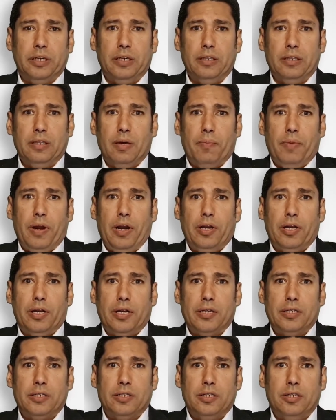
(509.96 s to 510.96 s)
In the
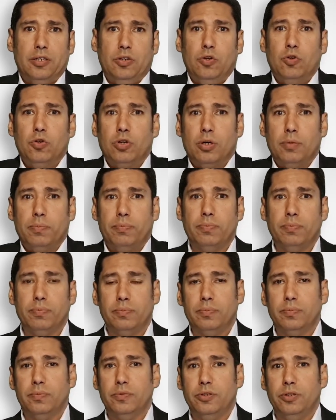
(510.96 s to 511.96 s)
Americas, in Europe,
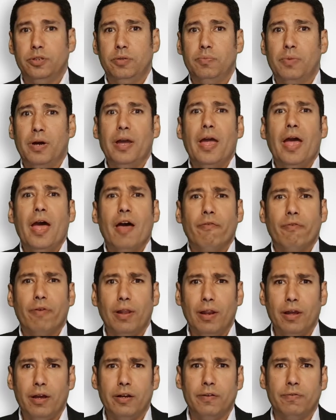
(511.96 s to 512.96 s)
you might have
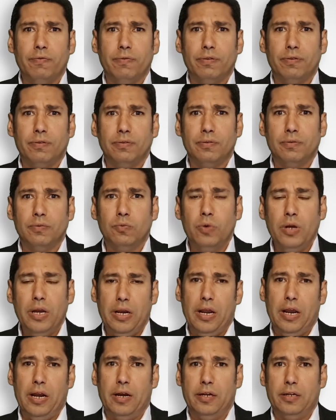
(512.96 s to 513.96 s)
a lot of
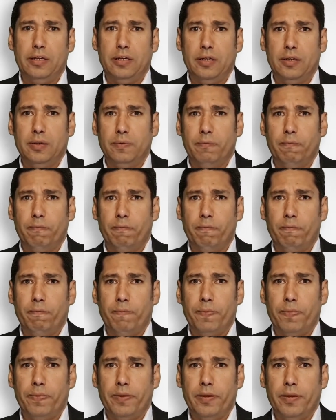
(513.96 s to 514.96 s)
wind energy.
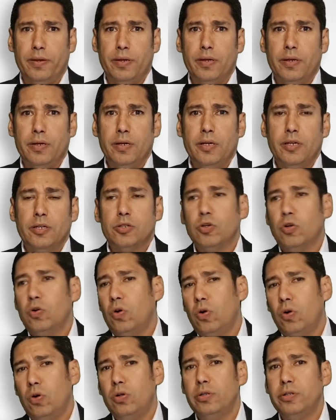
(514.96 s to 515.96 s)
So
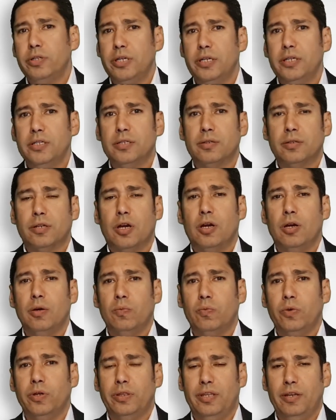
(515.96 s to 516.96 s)
all these
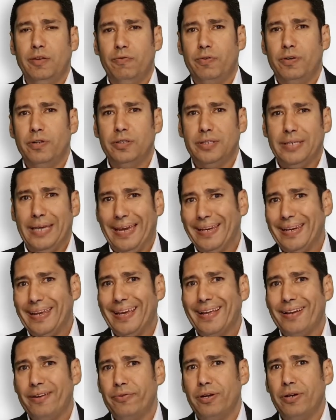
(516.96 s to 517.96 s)
come with different
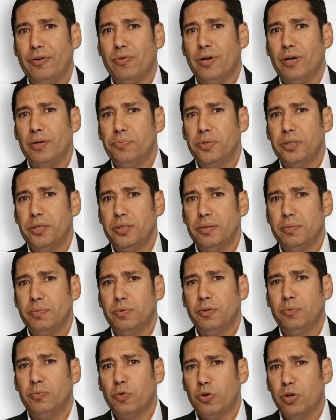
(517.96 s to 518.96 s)
technical requirements,
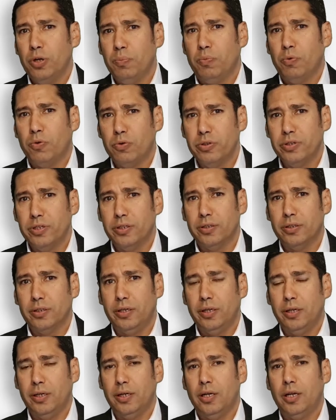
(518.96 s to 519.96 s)
but more
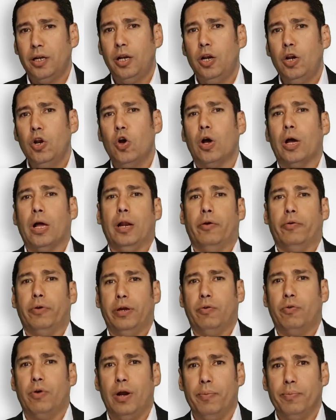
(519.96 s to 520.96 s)
importantly, local
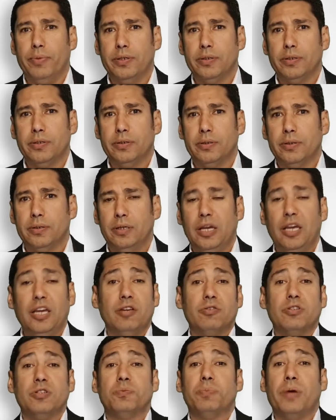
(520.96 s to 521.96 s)
requirements,
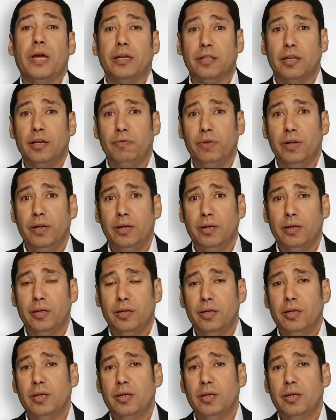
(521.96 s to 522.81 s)
irrespectively